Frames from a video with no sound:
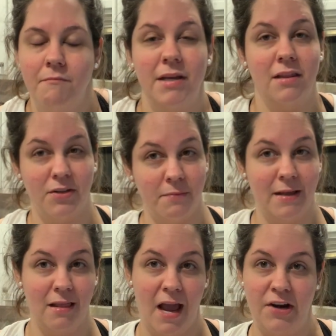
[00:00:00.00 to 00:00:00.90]
be a little
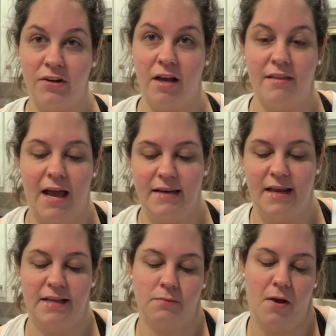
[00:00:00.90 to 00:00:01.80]
bit lighter on that
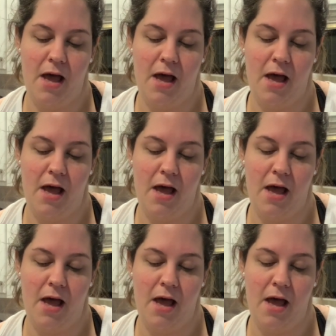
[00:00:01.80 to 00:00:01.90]
day as well.